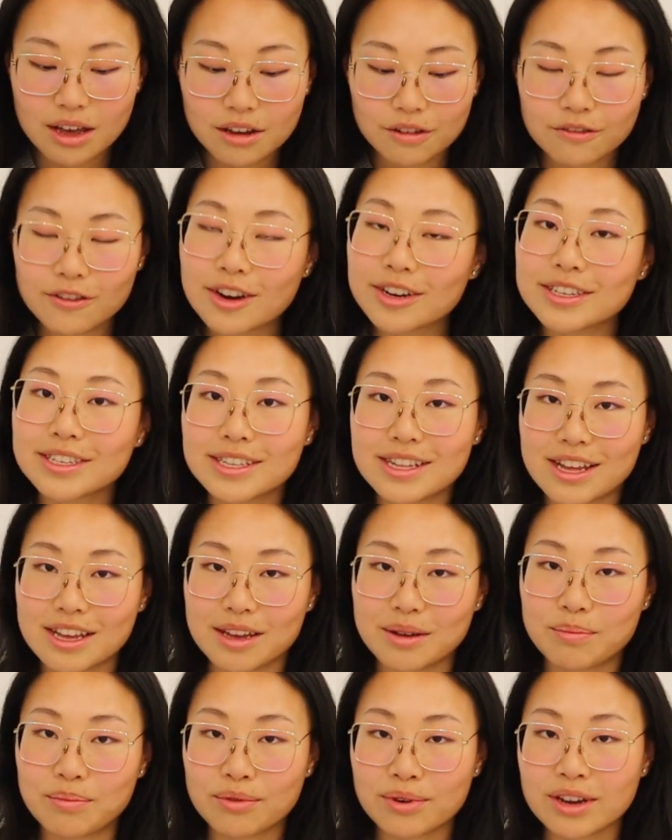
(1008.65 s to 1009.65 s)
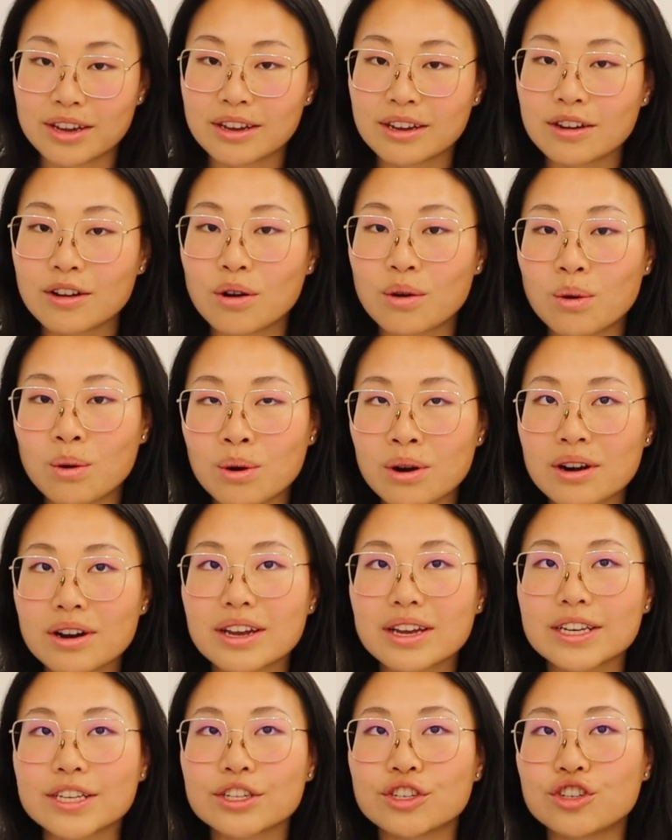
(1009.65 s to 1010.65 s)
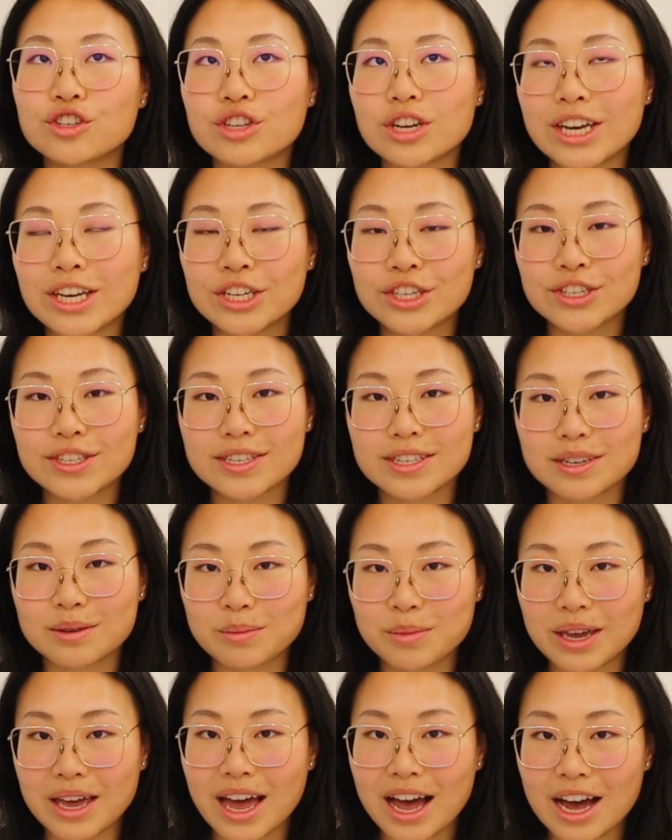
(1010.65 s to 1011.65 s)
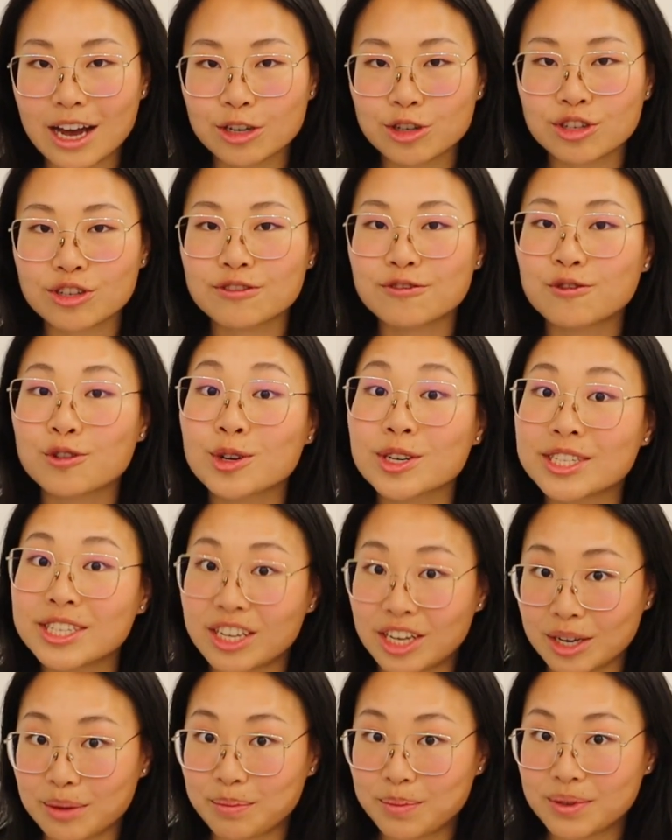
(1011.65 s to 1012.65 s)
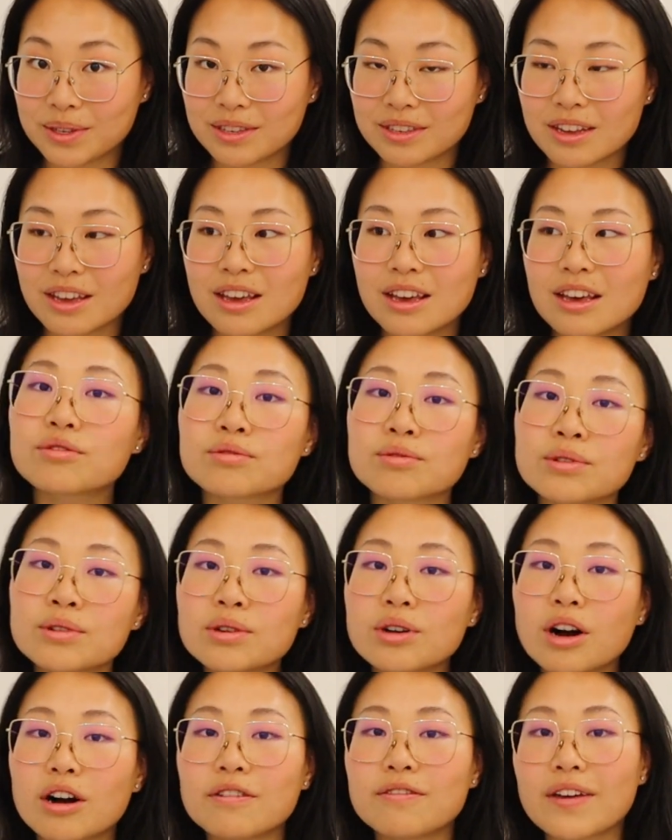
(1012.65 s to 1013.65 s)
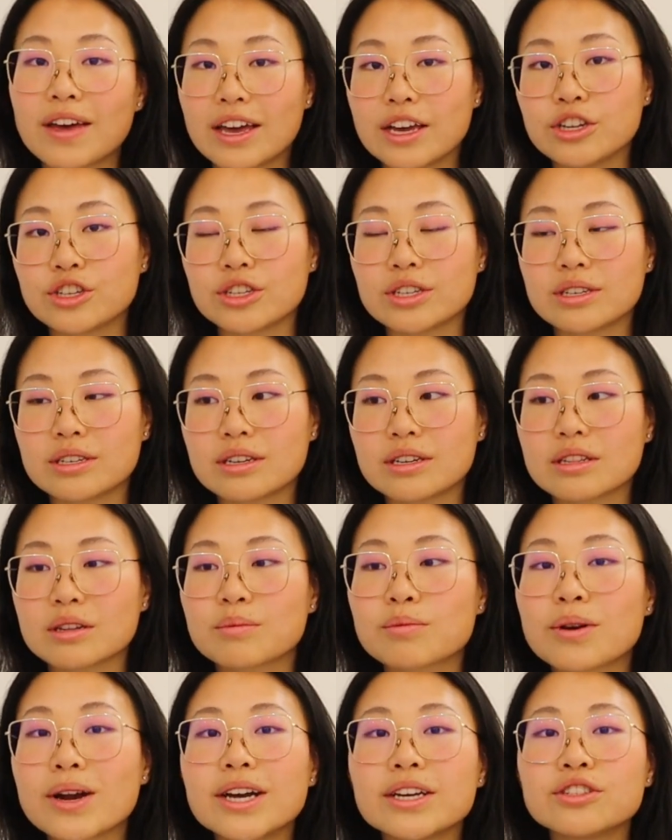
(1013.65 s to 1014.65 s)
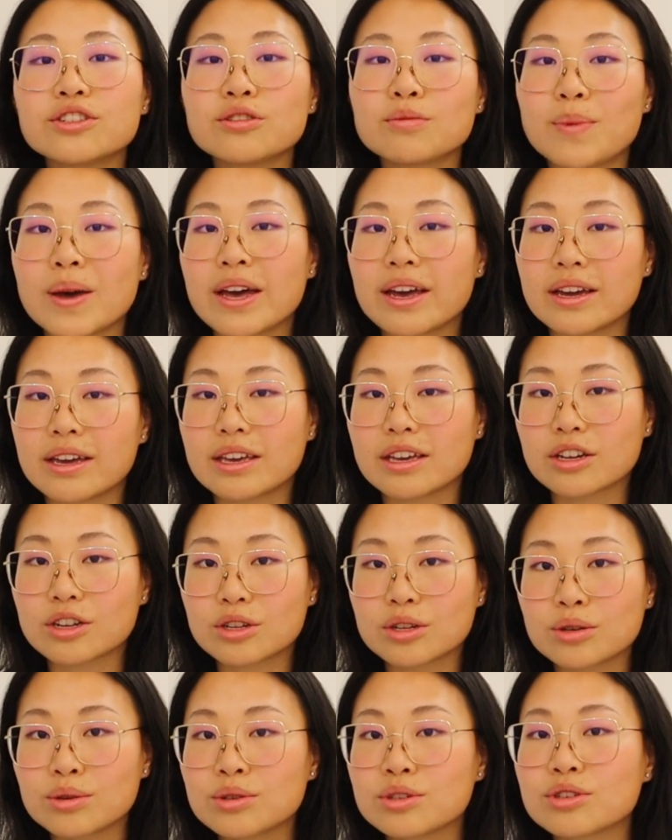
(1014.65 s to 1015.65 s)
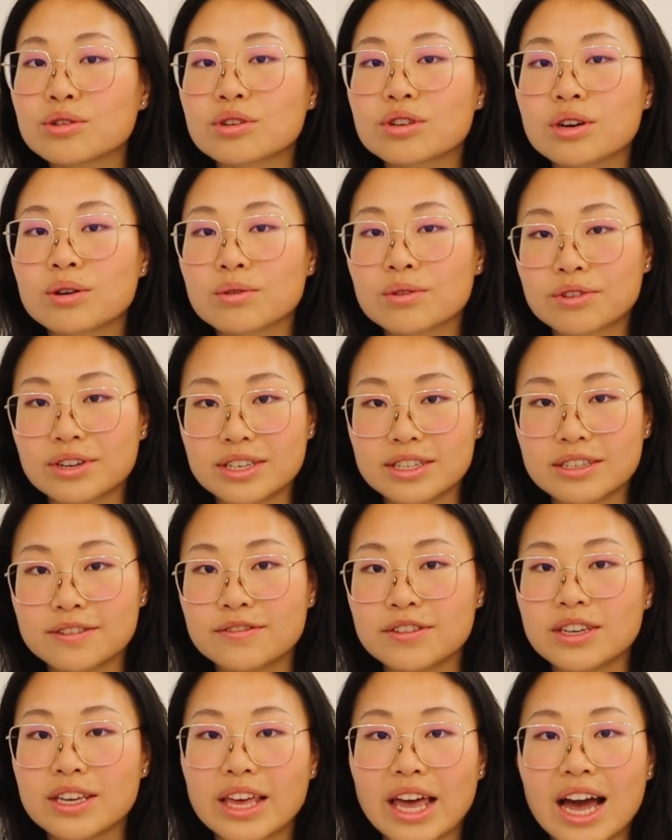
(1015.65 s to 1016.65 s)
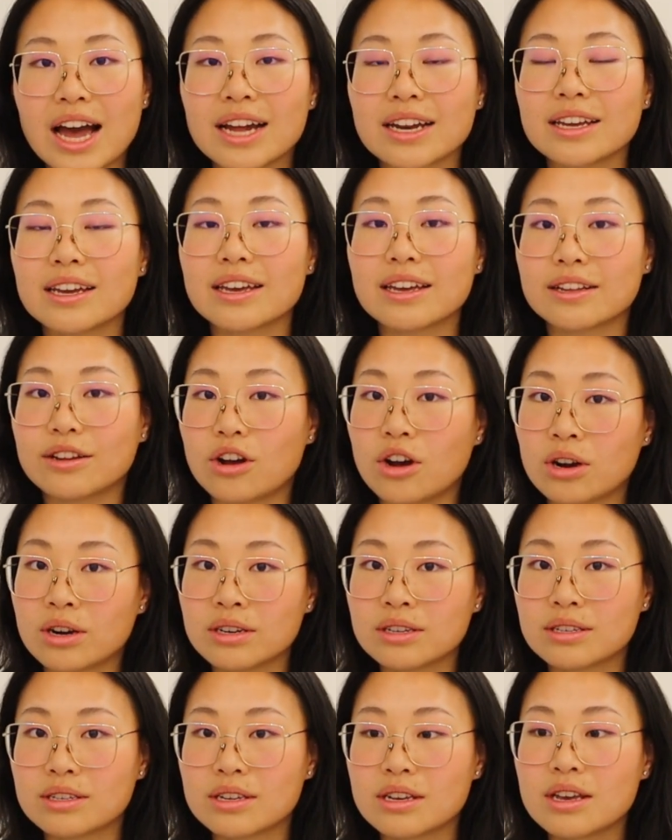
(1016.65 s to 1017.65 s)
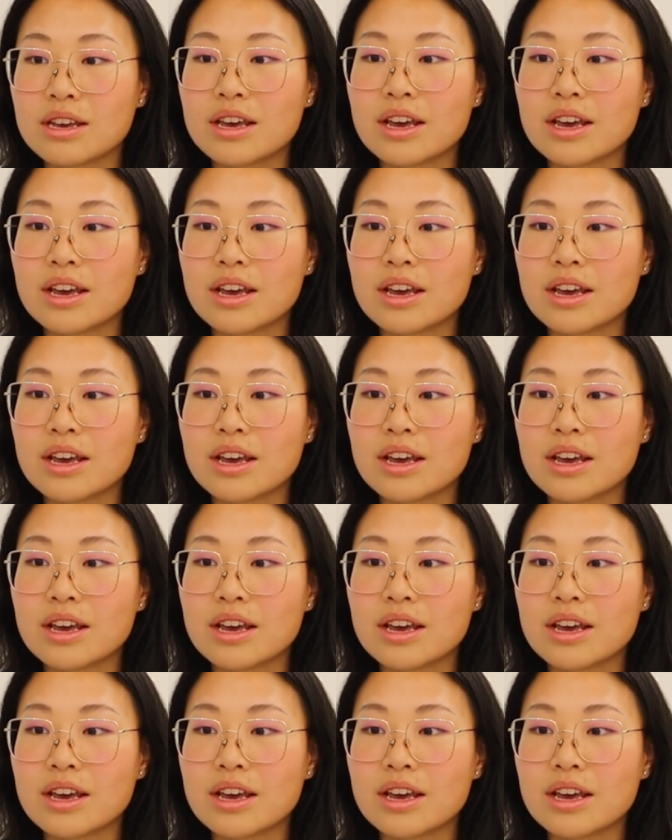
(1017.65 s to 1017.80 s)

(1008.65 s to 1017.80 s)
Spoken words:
First thing, bring or exchange some cash for tips. Through GolfAsian, the price you pay includes your greens fee, caddy, and cart.